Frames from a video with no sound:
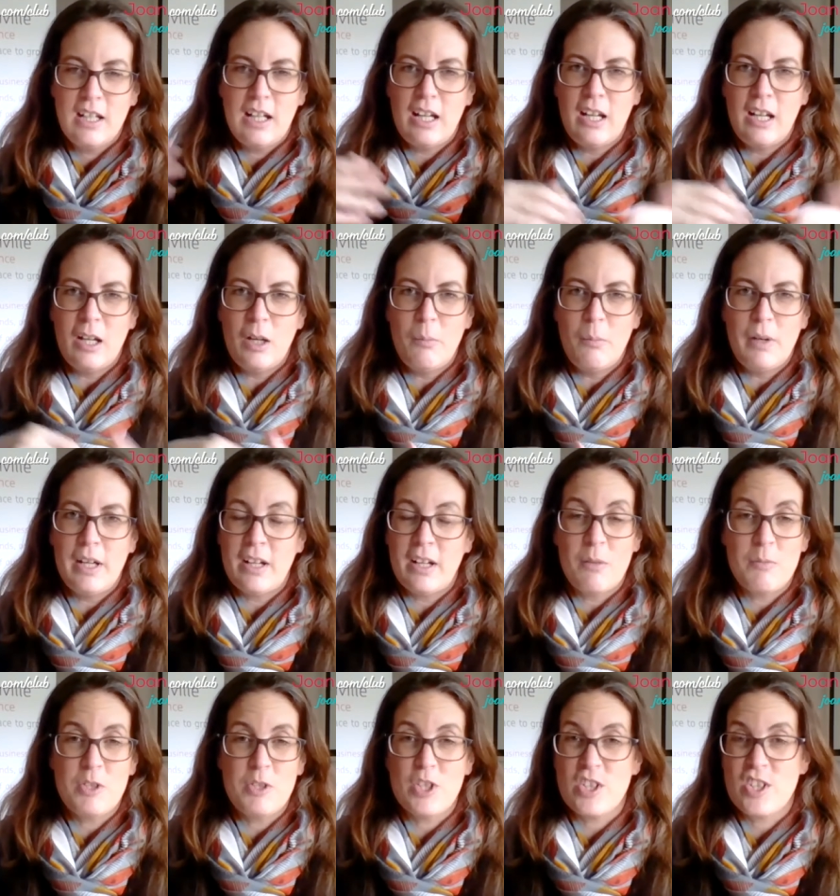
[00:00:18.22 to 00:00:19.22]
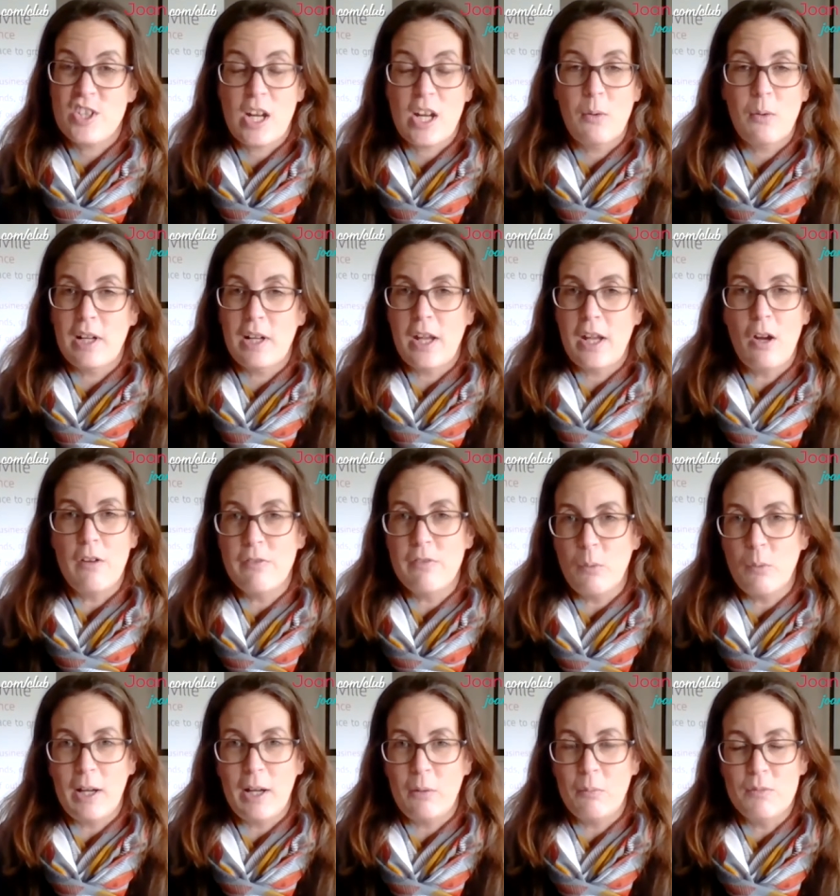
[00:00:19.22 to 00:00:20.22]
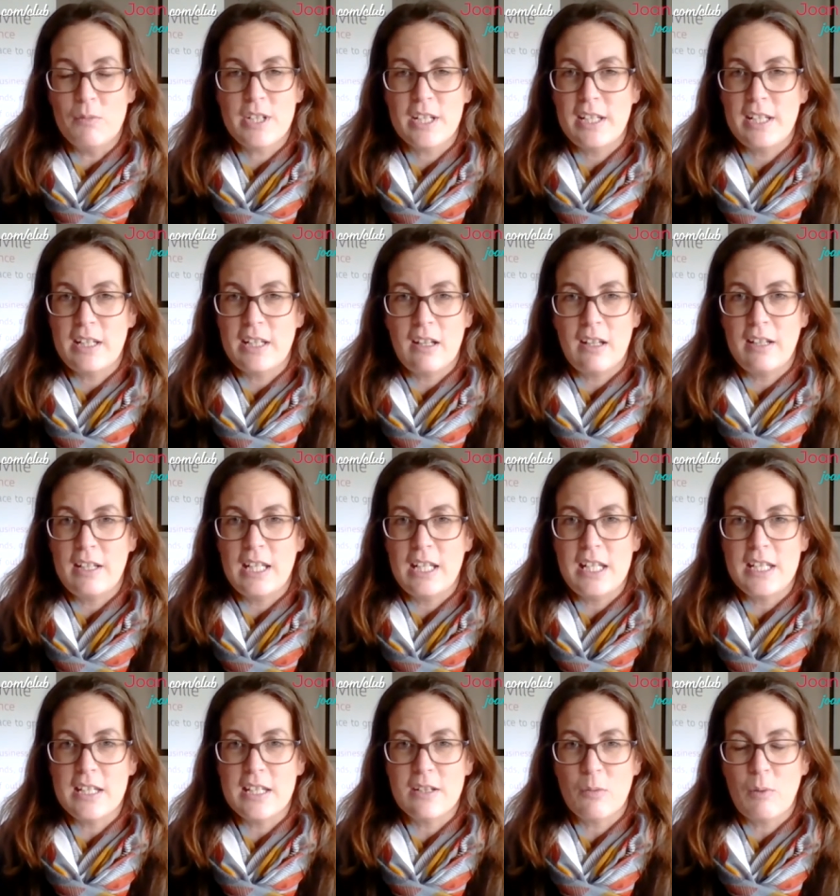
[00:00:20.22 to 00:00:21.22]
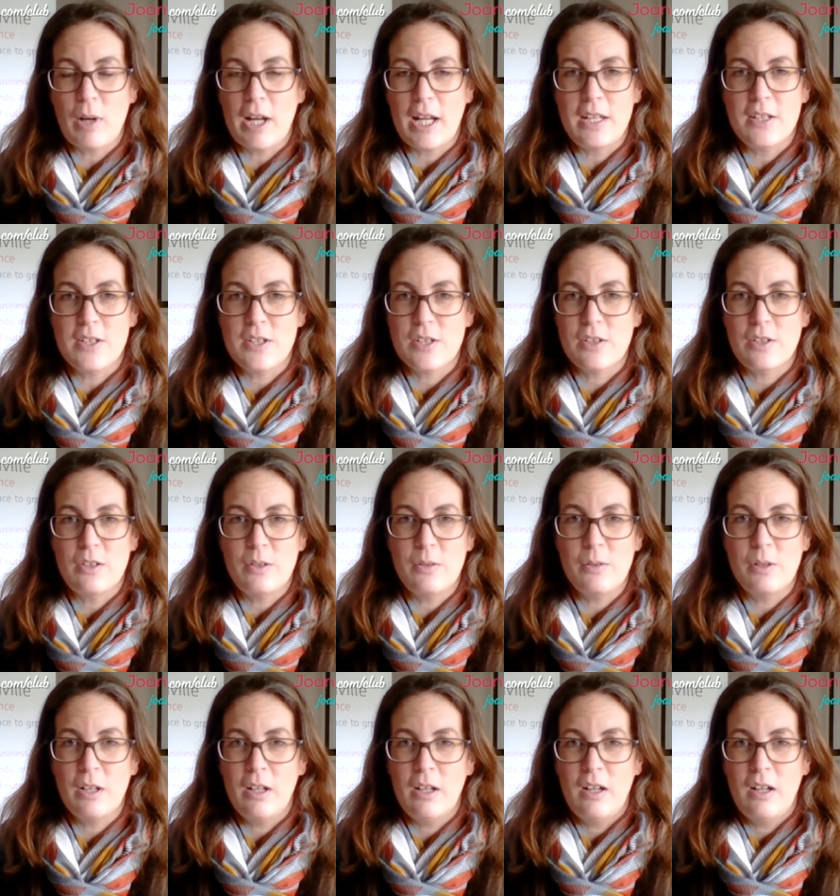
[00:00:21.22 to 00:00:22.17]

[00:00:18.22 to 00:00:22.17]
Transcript: Um, and I was just totally overwhelmed and, and needed a way to